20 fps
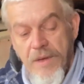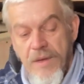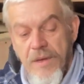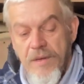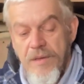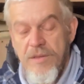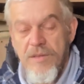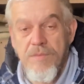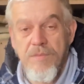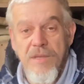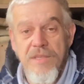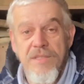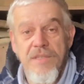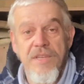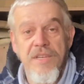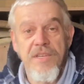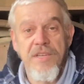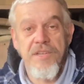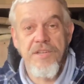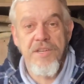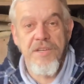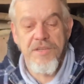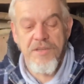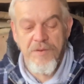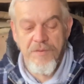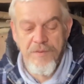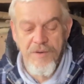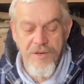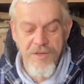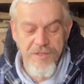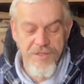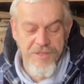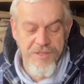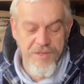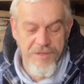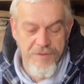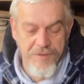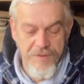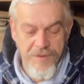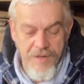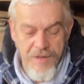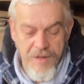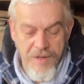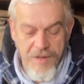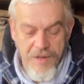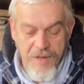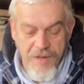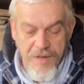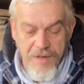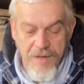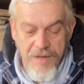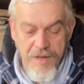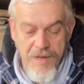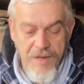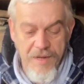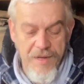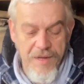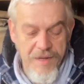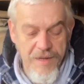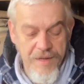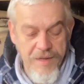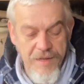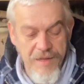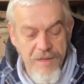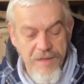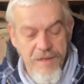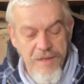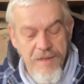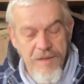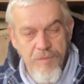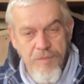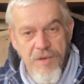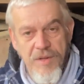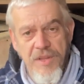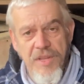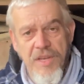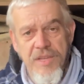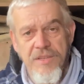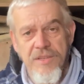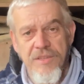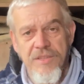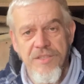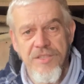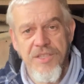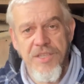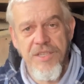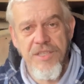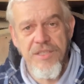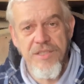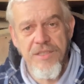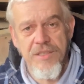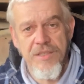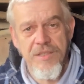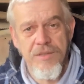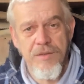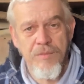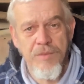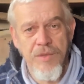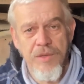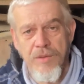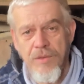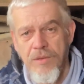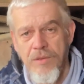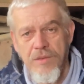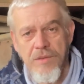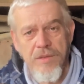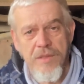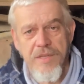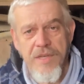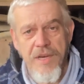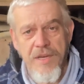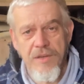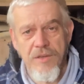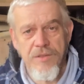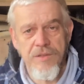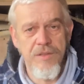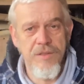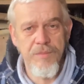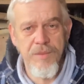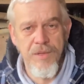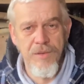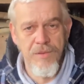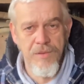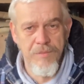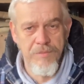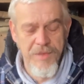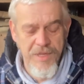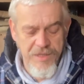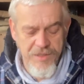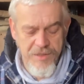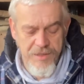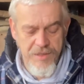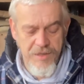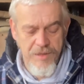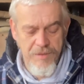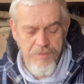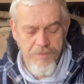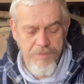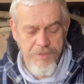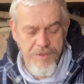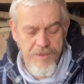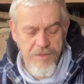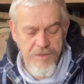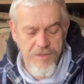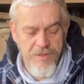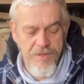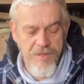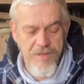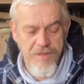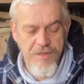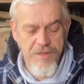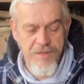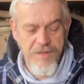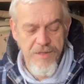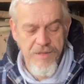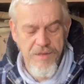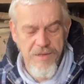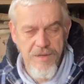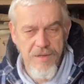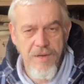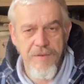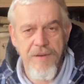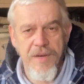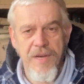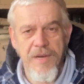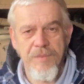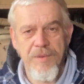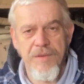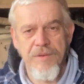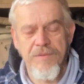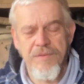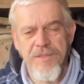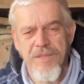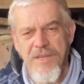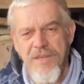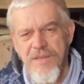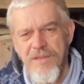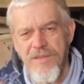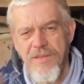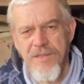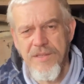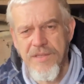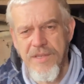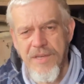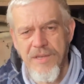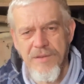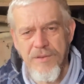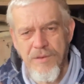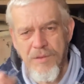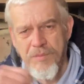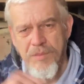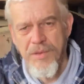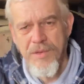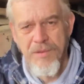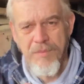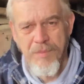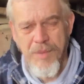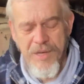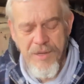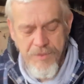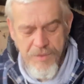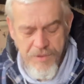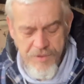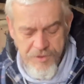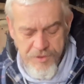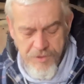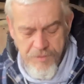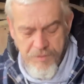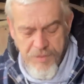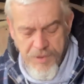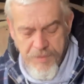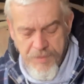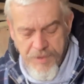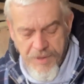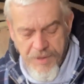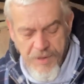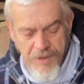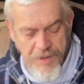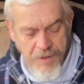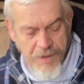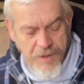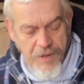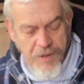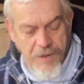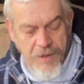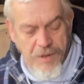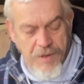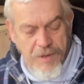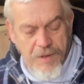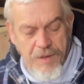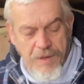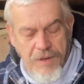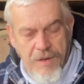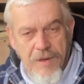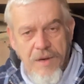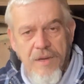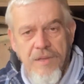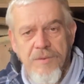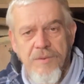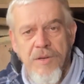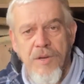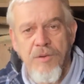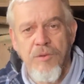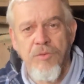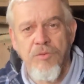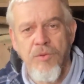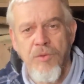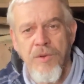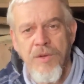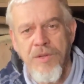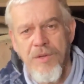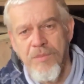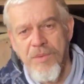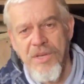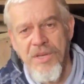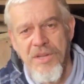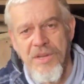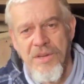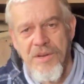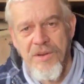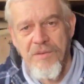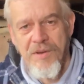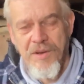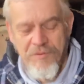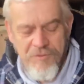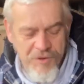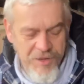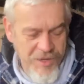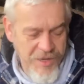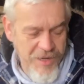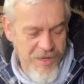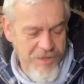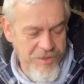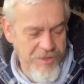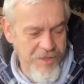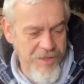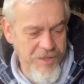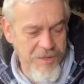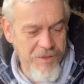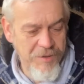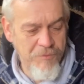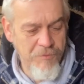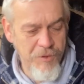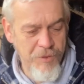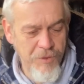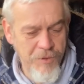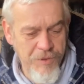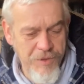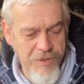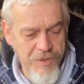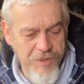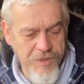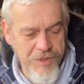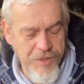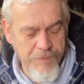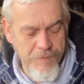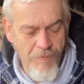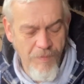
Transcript: It just makes it easy to find stuff. By the end of the season this will be all chaos, it'll be all mixed up, because I have a habit of taking things out and not putting them back where they should be, but I have to go through it at the beginning of every year to reorganise it.